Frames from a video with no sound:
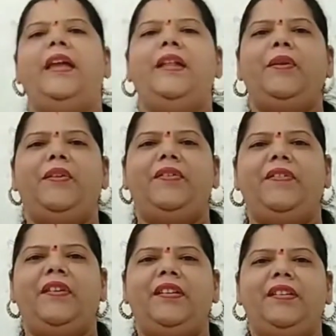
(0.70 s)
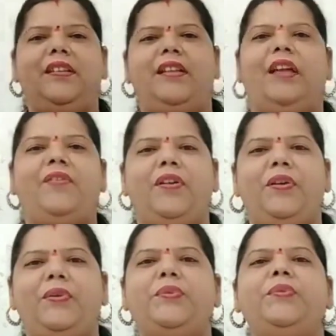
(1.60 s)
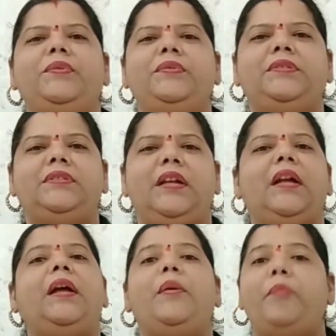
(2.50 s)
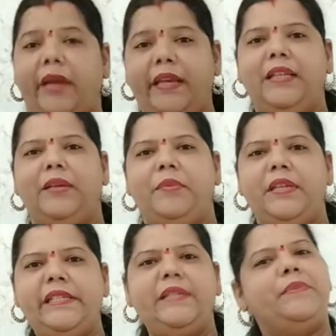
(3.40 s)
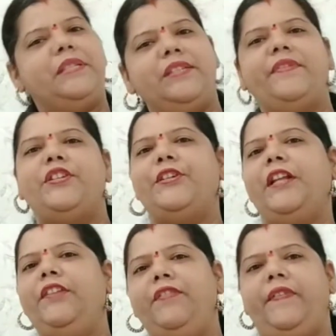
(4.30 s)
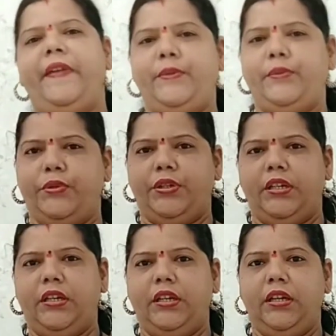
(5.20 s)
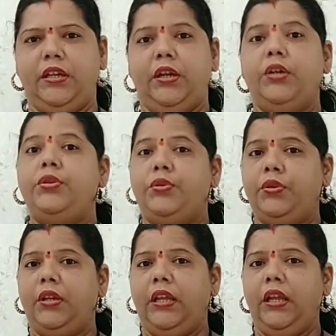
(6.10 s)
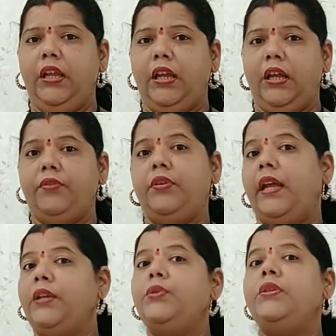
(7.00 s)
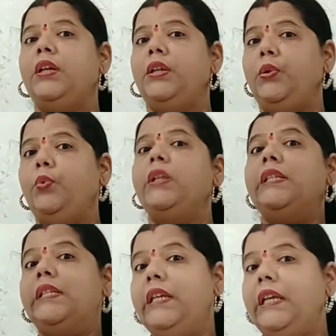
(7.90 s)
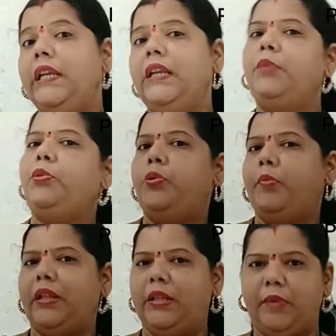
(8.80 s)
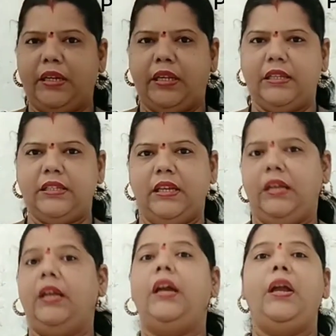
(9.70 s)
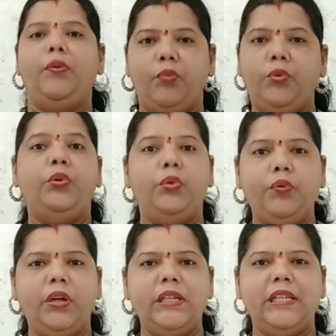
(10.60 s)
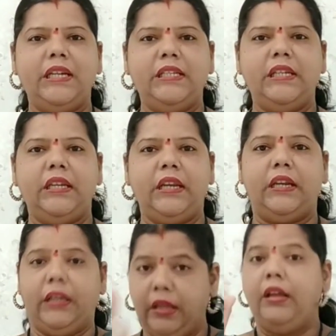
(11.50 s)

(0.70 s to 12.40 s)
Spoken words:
Hello everyone, how are you? My name is Mrs. Vaishali Vivek Joshi. Today I would like to tell you one secret about mathematics. And do you know what is that secret?